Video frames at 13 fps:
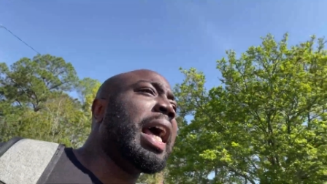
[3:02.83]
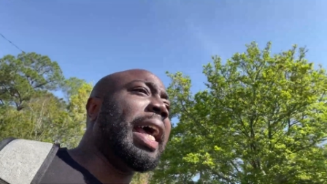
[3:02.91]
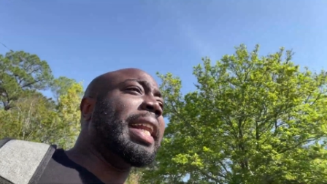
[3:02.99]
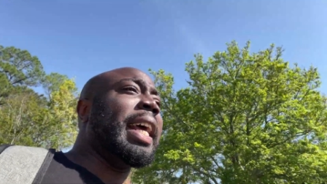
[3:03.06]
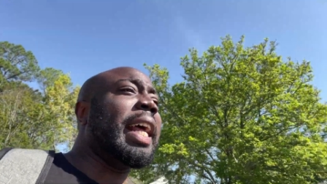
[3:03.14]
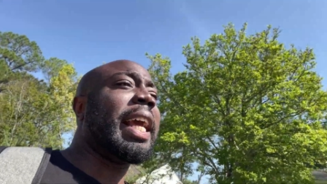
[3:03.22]

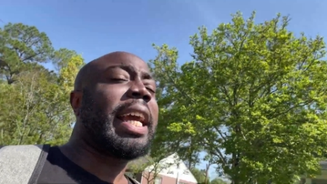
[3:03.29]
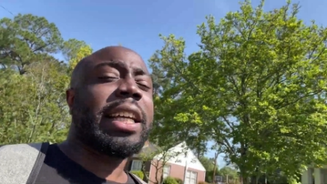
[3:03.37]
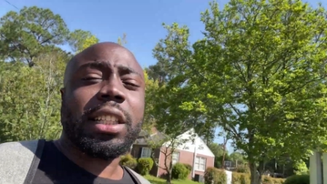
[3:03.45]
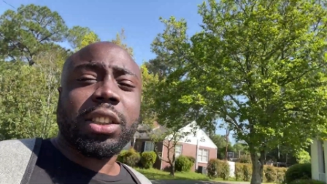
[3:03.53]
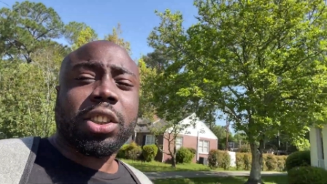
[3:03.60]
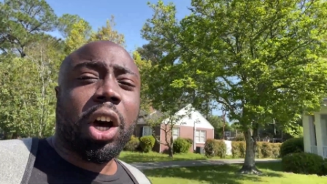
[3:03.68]
And then he
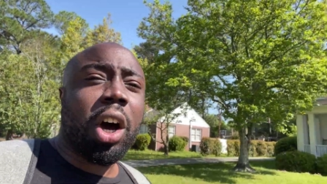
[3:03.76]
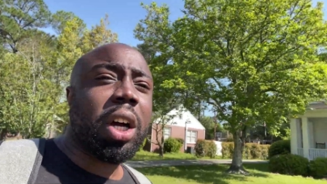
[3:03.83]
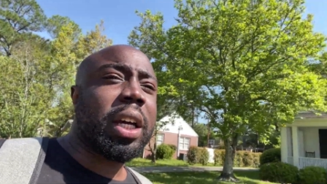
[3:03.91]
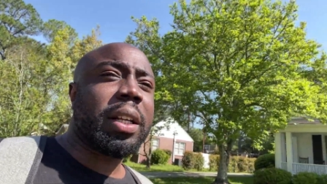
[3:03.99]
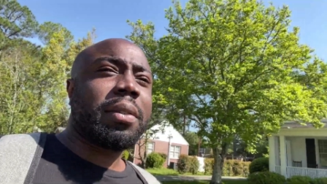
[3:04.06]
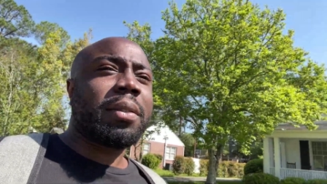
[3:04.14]
get to
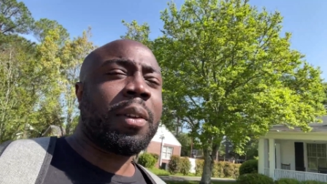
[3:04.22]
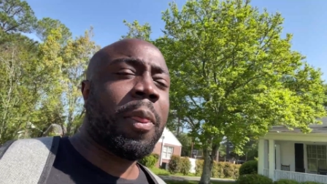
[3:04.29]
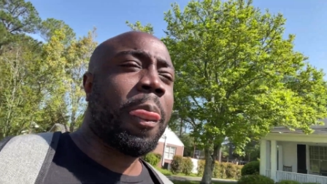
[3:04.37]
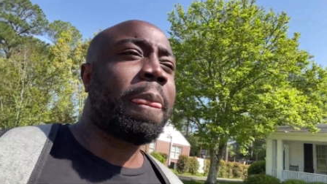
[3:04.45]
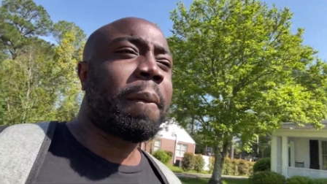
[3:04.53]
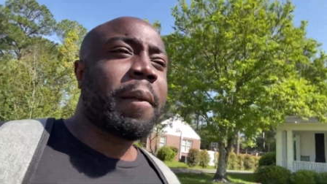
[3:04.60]
talking.
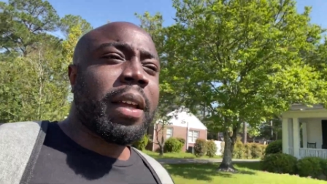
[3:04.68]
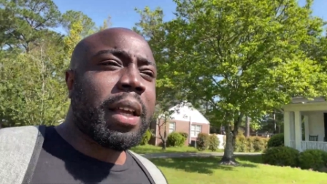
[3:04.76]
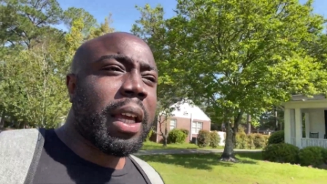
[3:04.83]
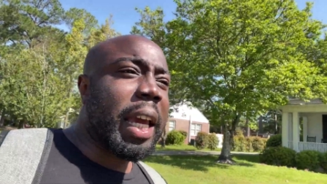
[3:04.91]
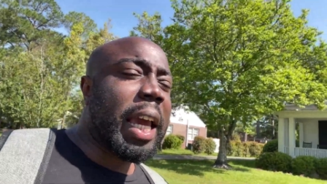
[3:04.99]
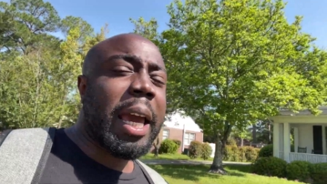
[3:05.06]

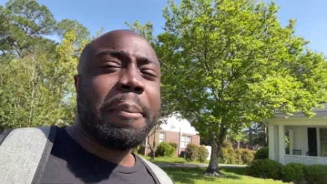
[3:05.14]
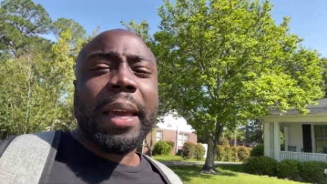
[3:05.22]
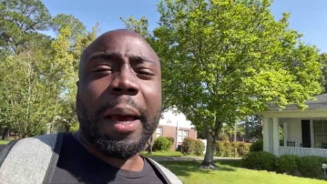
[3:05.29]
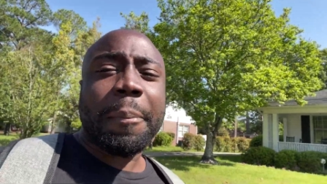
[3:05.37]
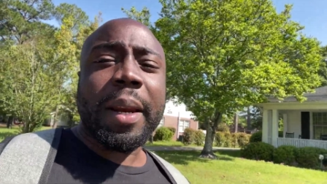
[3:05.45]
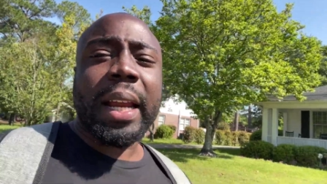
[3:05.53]
He hit me
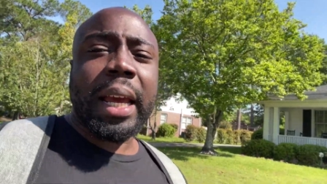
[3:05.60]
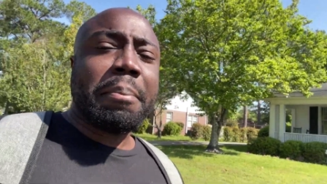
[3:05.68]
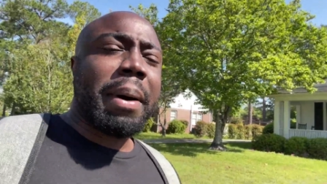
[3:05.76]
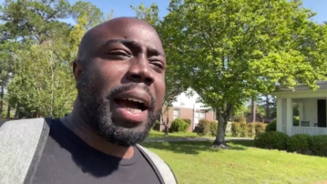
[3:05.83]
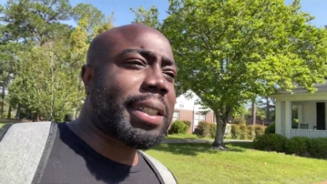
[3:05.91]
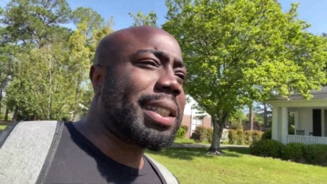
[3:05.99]
up in the
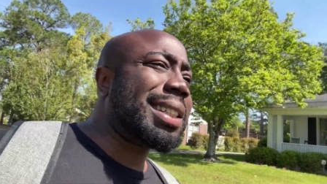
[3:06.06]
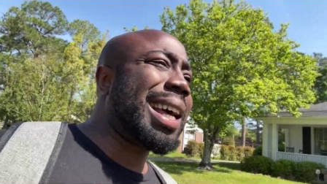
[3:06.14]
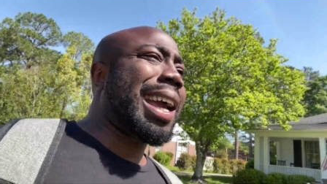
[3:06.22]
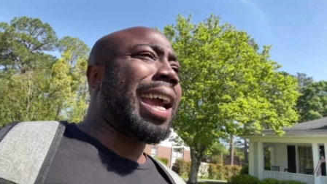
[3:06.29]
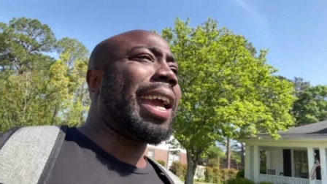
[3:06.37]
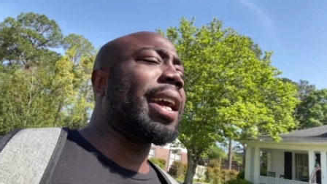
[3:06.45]
inbox. He
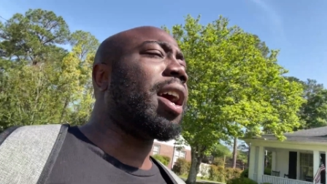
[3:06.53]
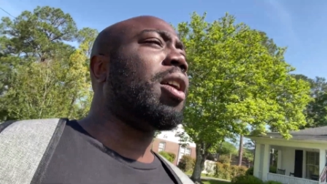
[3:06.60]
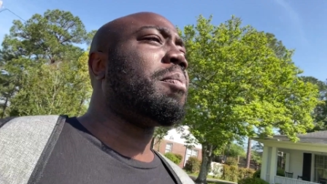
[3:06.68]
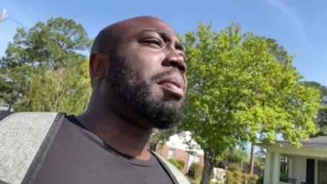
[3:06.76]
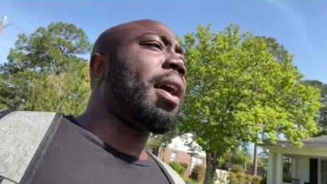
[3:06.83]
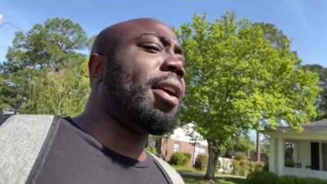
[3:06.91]
like, hey, yo,
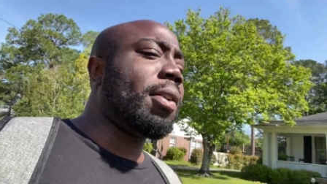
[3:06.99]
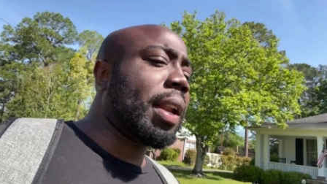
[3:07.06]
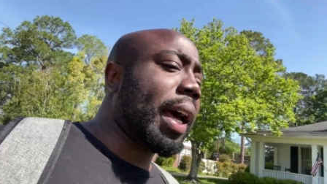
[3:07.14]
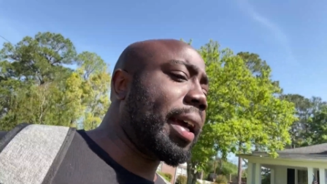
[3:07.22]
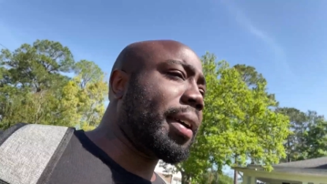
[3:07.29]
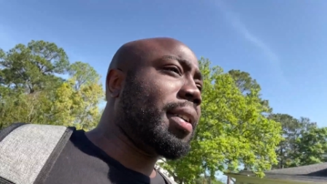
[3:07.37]
bro,
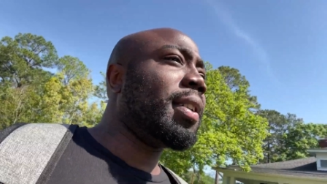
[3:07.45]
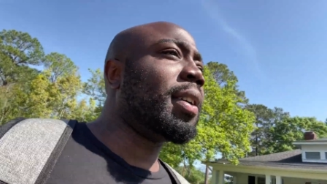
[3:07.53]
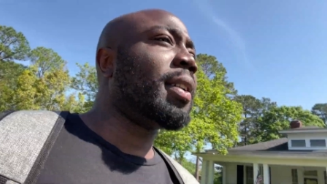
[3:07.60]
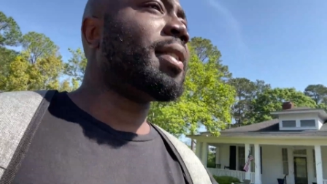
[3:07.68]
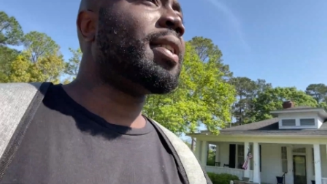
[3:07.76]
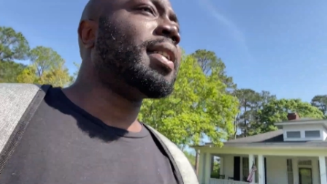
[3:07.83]
like,
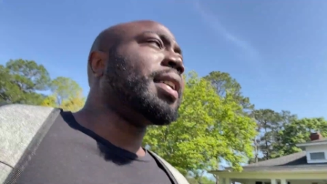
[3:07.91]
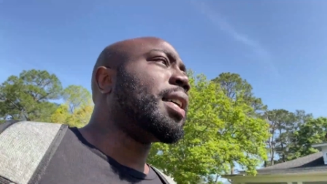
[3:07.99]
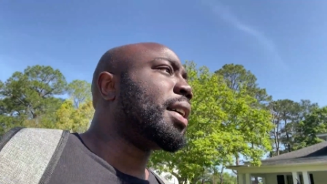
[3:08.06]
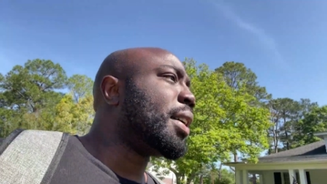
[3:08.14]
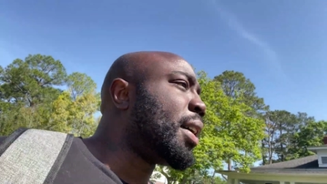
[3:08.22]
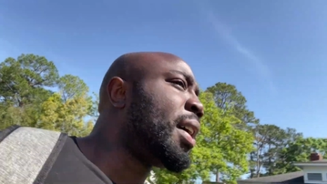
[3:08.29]

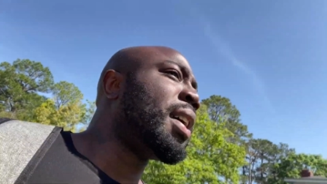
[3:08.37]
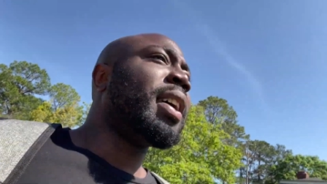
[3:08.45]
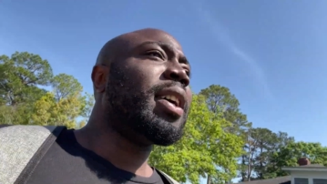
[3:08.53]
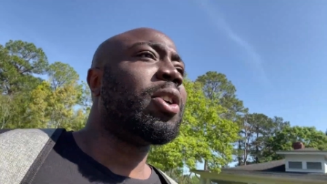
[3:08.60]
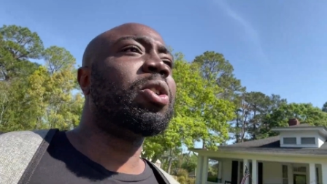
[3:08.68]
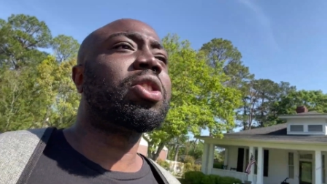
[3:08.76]

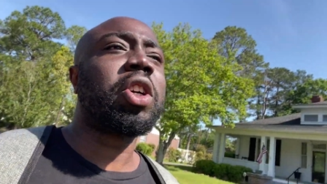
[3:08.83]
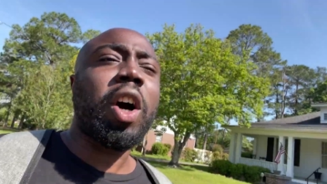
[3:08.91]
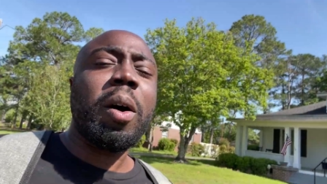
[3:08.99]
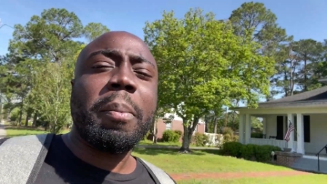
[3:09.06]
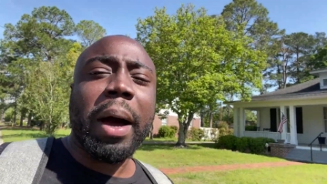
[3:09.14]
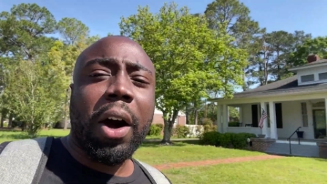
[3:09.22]
you
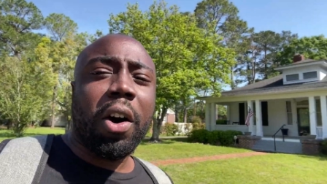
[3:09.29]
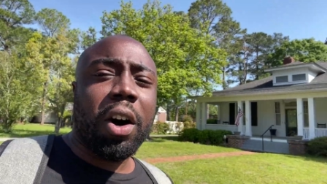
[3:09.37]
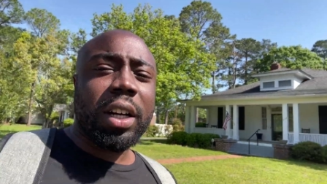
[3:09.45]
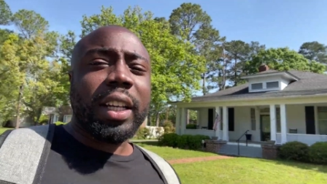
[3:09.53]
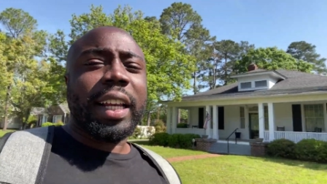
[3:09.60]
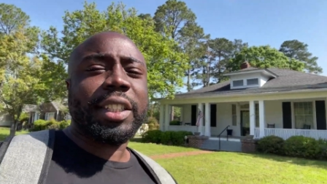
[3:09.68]
talking about
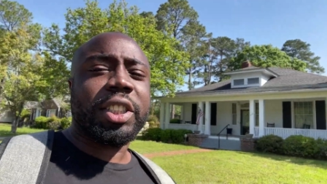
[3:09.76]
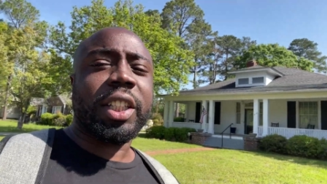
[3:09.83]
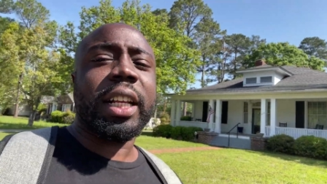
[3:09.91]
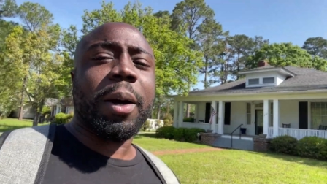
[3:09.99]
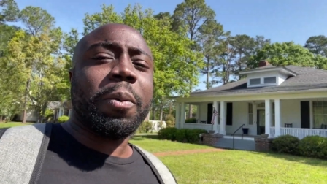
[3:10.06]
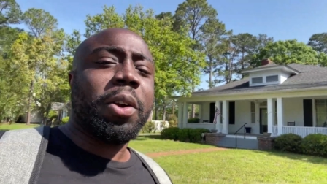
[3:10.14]
all this
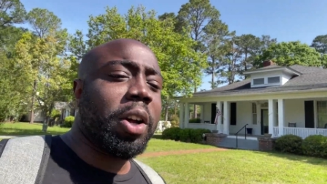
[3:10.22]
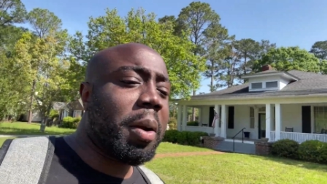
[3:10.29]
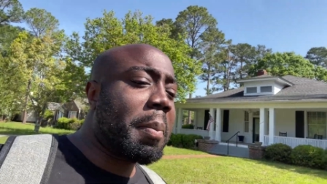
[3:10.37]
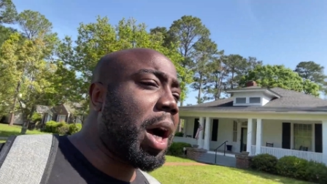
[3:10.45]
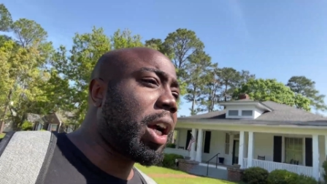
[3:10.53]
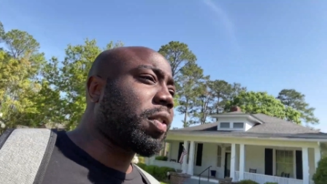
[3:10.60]
shit that went on in
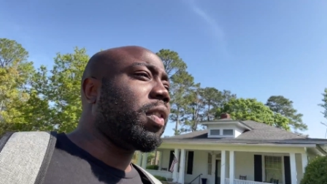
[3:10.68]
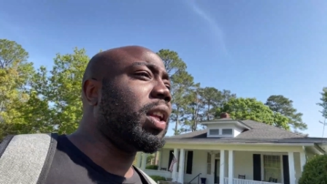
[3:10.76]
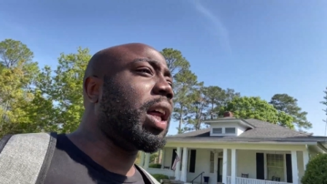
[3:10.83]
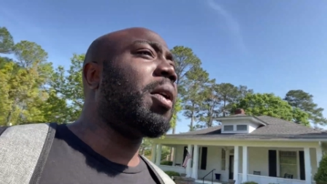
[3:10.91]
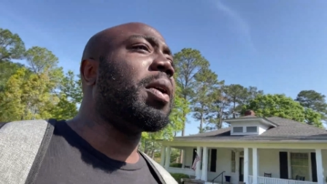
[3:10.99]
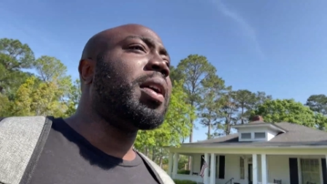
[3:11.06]
Mark Three
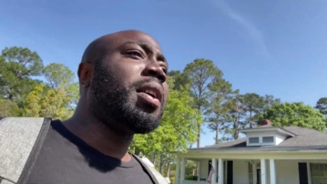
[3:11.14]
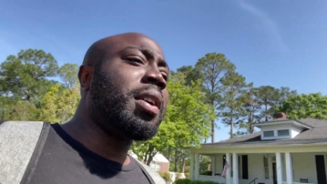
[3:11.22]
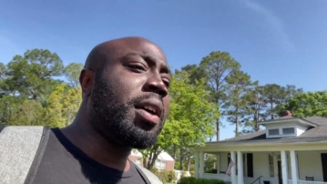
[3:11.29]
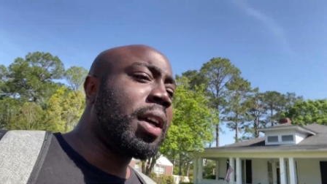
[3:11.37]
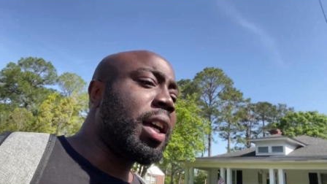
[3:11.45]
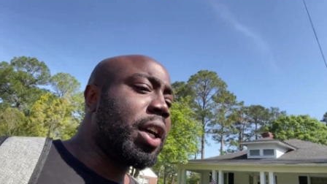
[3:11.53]
Lower.
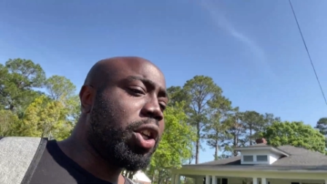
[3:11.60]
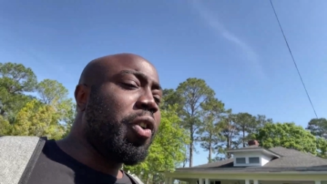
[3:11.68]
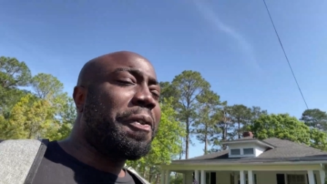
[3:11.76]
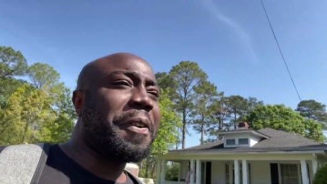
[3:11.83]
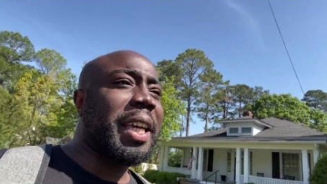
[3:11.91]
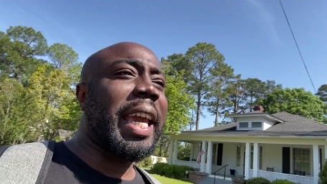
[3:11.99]
You
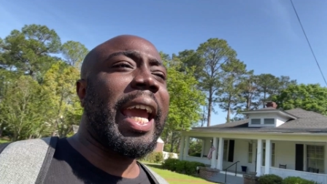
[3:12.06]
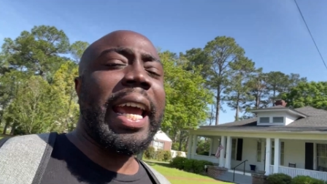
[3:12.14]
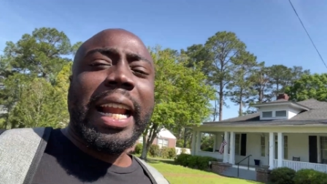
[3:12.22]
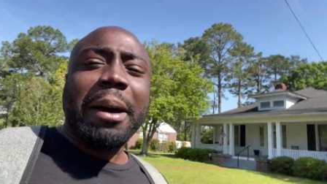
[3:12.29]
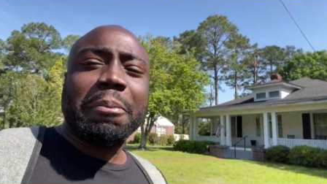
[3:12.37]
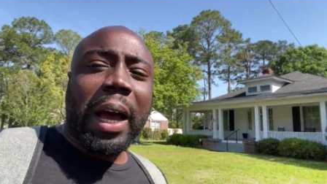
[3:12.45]

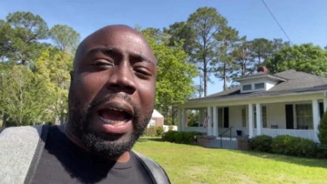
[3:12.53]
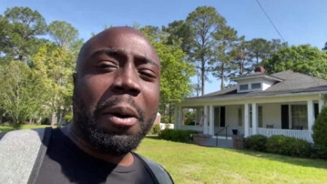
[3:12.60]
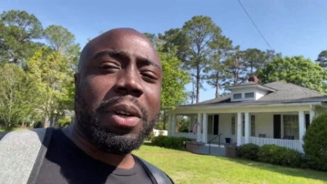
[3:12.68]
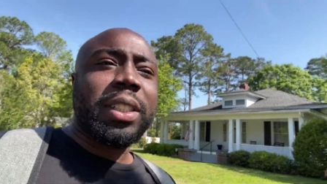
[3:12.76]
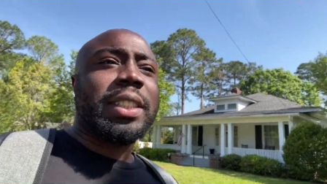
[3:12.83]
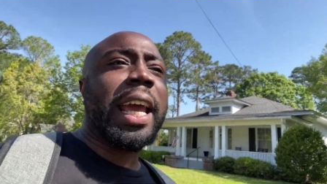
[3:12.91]
forgetting I'm, I
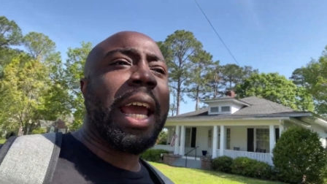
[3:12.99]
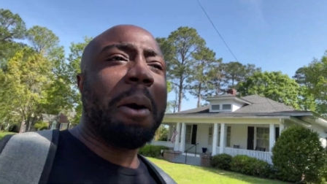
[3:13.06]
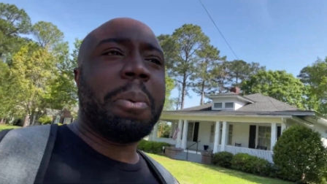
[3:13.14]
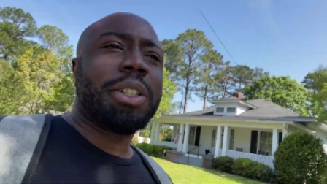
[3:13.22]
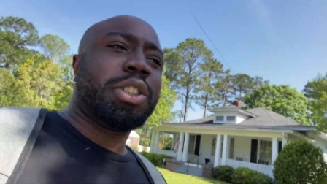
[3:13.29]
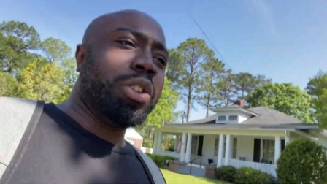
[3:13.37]
was there
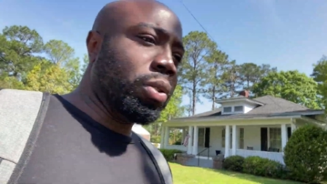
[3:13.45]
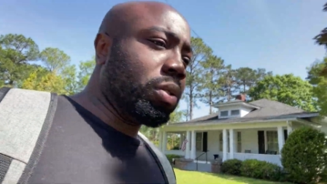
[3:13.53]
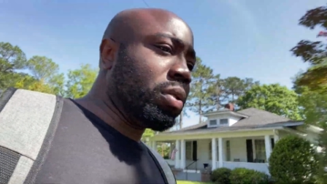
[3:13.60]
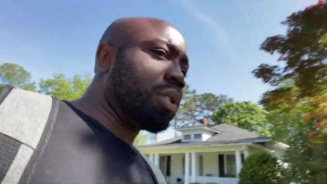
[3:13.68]
with you.